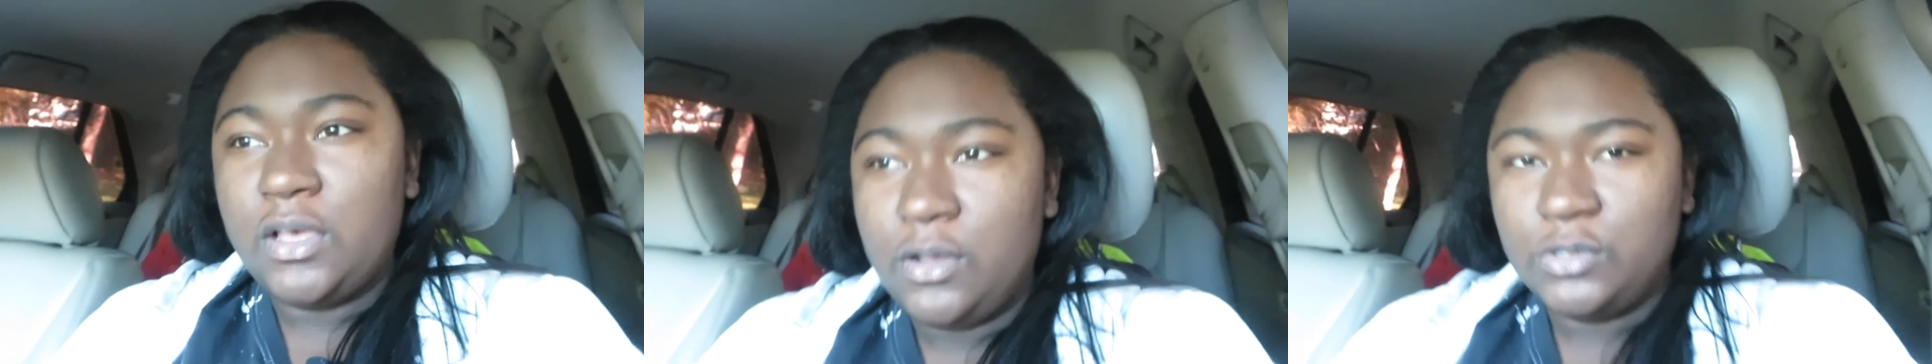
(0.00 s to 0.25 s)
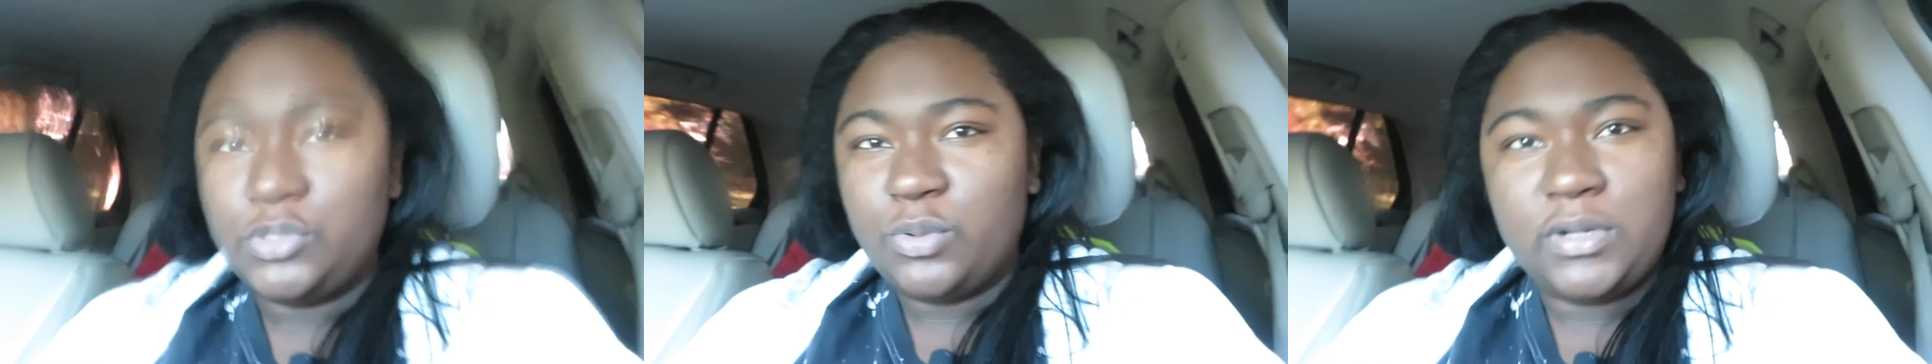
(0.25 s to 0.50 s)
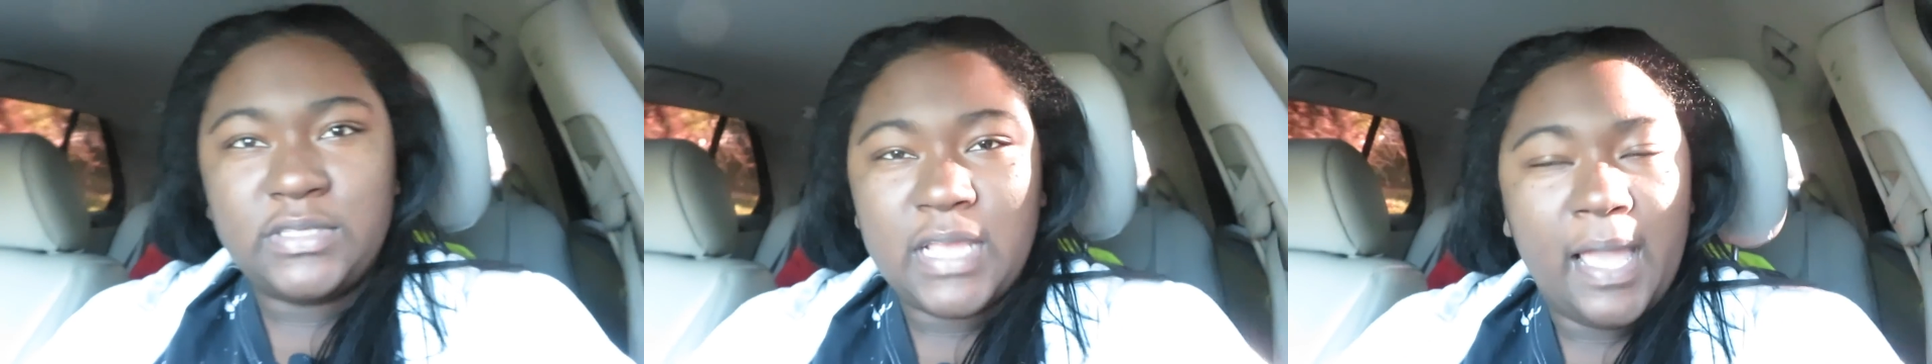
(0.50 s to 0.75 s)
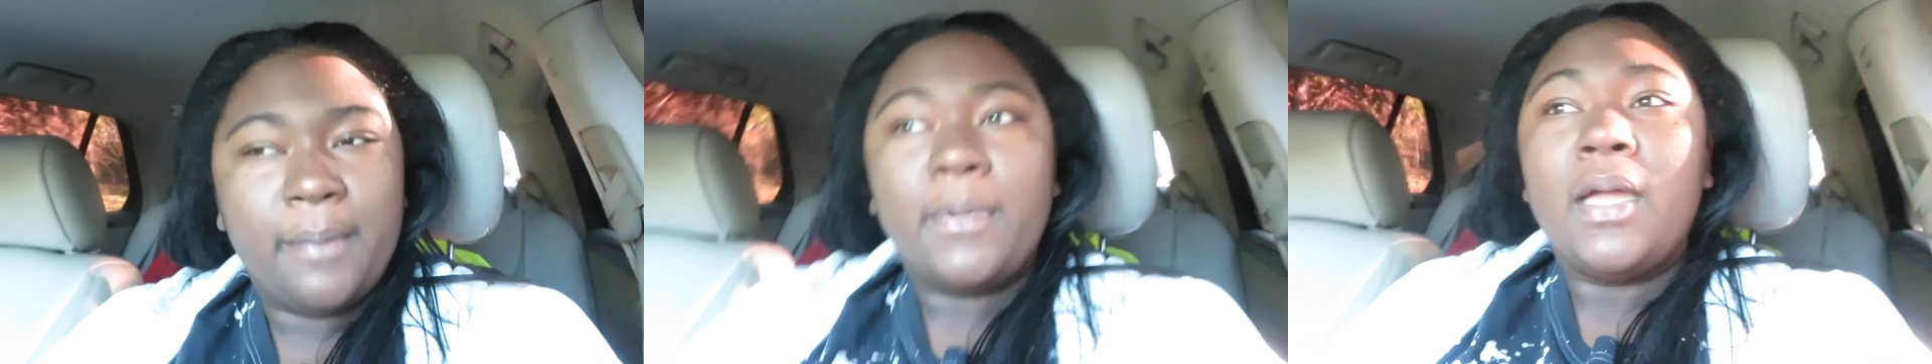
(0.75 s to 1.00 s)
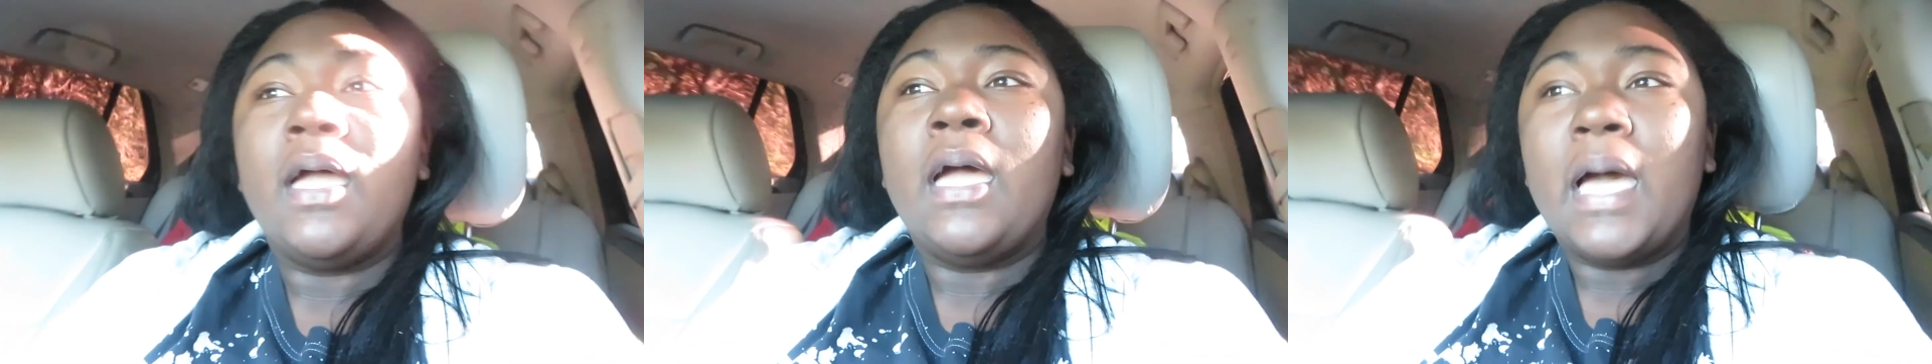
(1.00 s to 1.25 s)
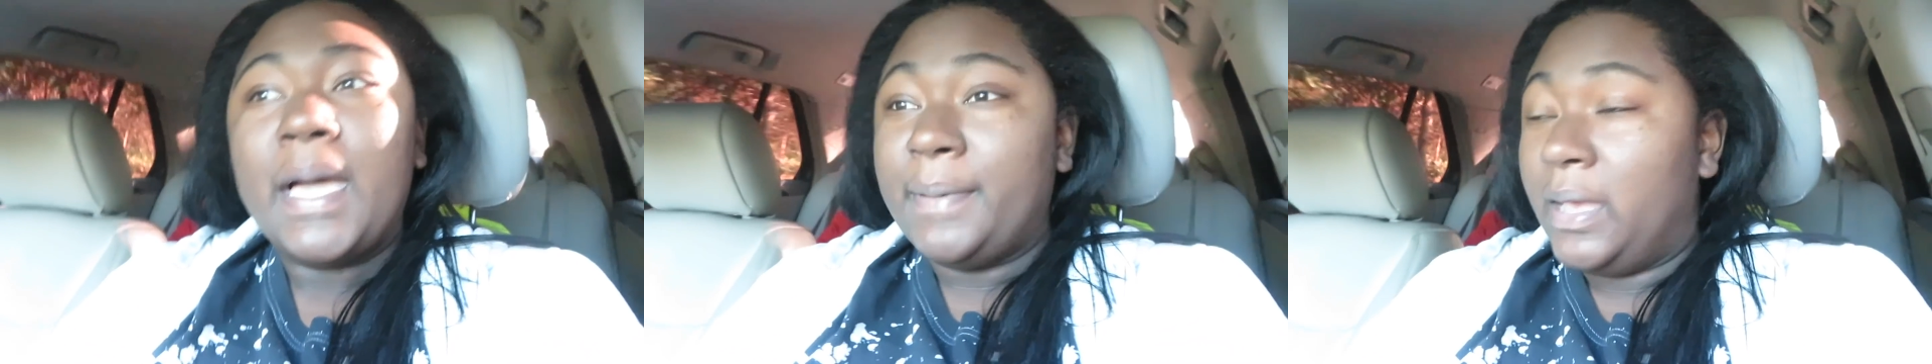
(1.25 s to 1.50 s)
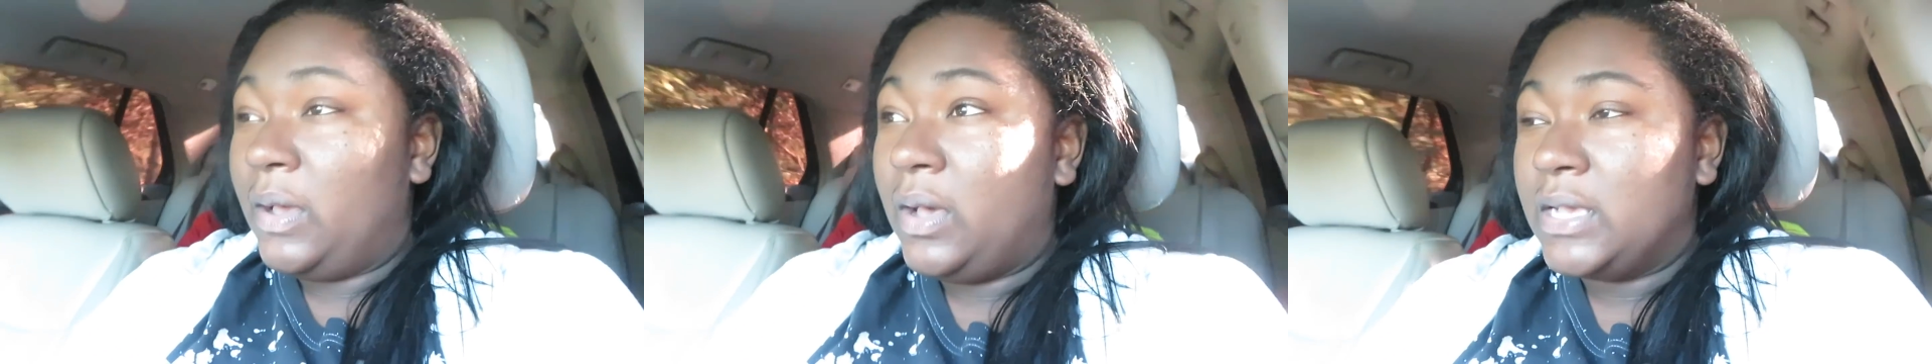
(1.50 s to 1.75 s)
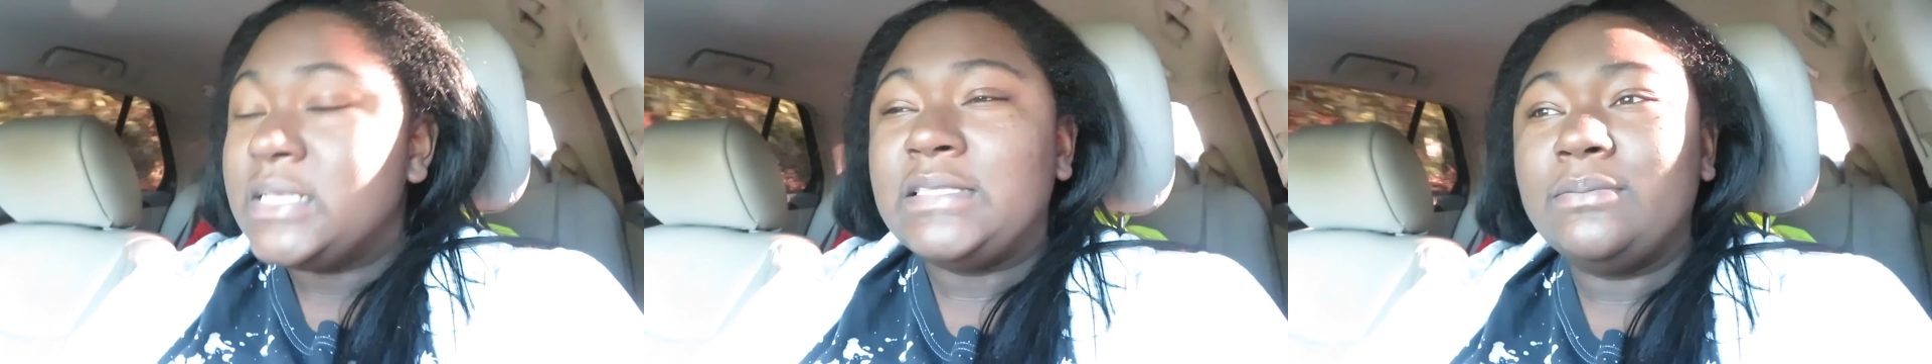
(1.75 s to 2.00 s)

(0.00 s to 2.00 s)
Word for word: a whole story time about us